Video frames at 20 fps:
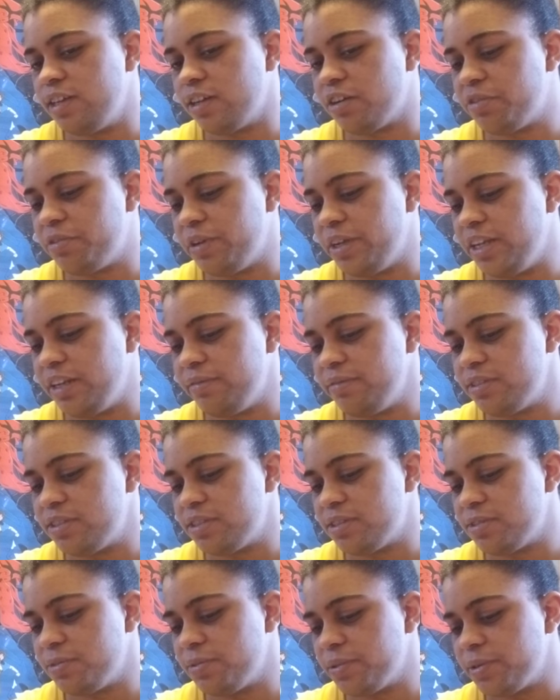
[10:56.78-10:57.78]
Queen of
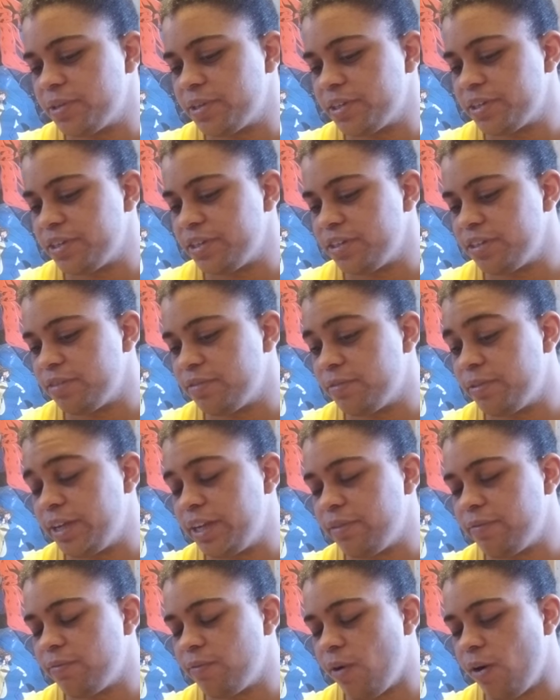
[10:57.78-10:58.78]
Swords, Queen
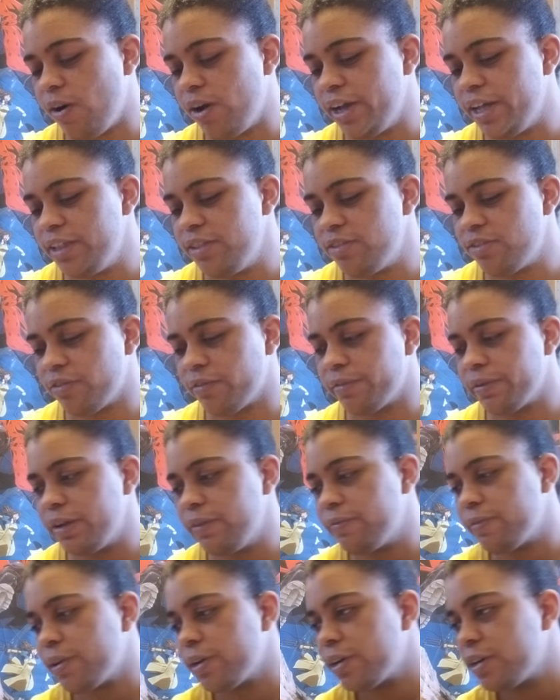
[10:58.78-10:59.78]
of Wands,
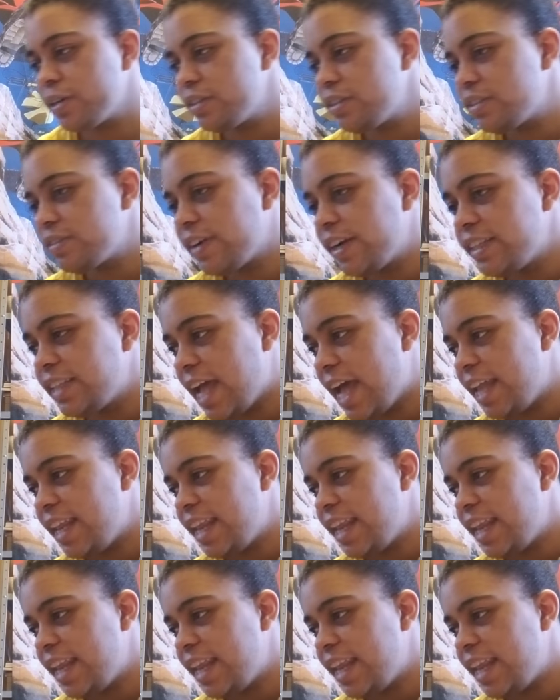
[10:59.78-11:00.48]
reverse, right? That